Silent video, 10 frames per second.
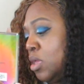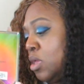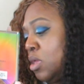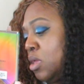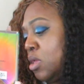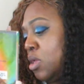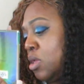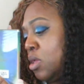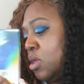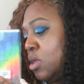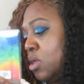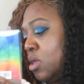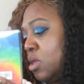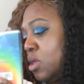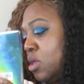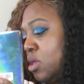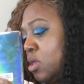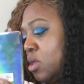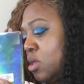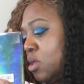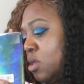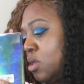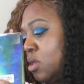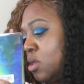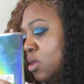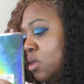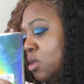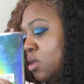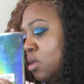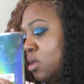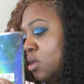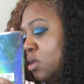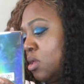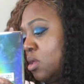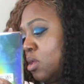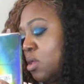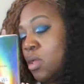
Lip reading: (no one is talking)